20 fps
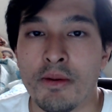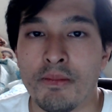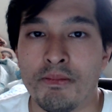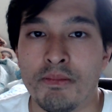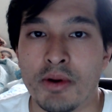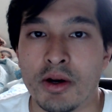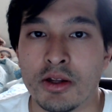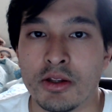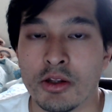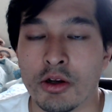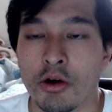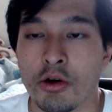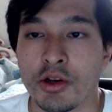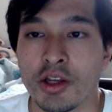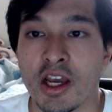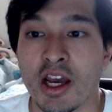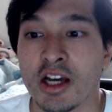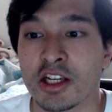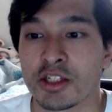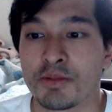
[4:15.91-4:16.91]
But oh
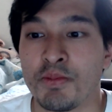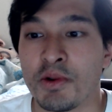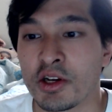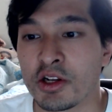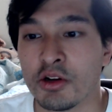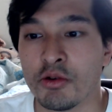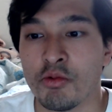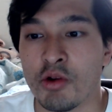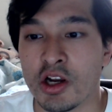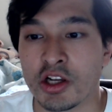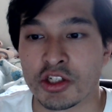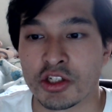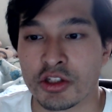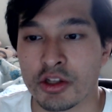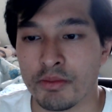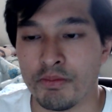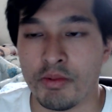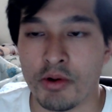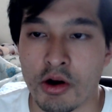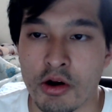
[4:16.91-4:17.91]
yeah, speaking of which,
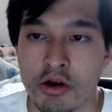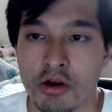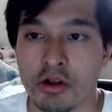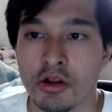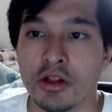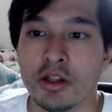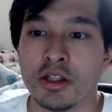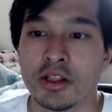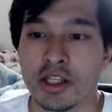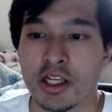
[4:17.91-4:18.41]
the bull.